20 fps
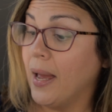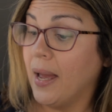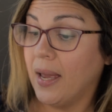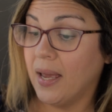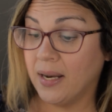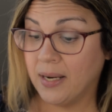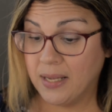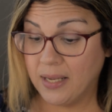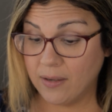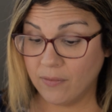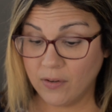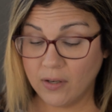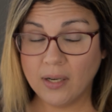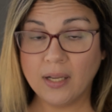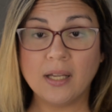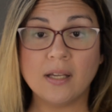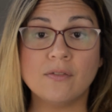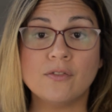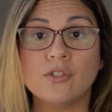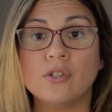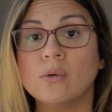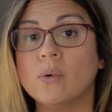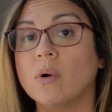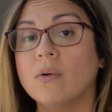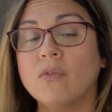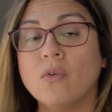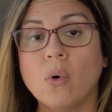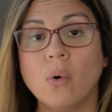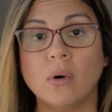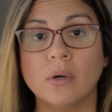And here it gives you,
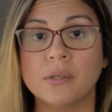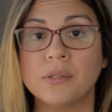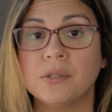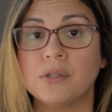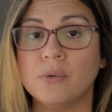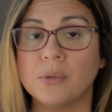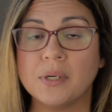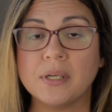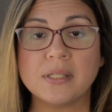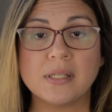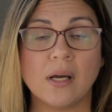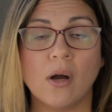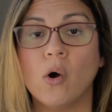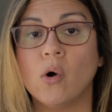of course, you as a